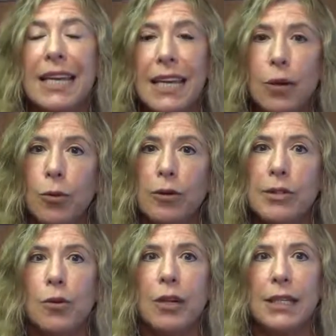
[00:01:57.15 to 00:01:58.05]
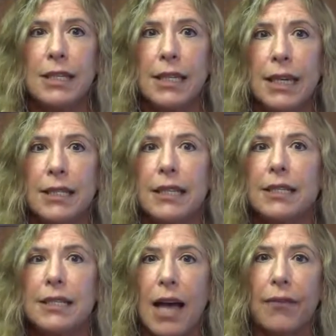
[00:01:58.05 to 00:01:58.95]
equals or exceeds
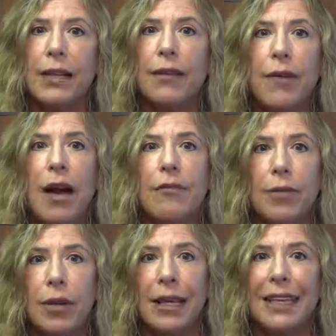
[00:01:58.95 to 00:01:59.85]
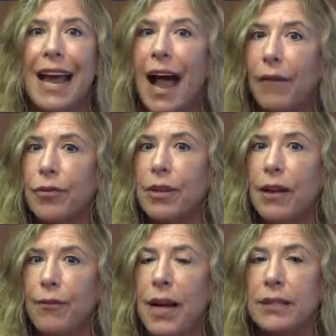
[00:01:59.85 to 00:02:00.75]
$75 million after
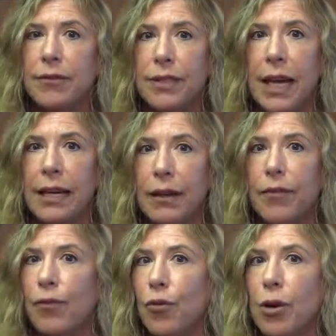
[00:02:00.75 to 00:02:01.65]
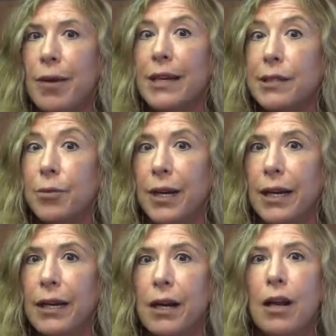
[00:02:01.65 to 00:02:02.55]
the effective date of the Form S-3,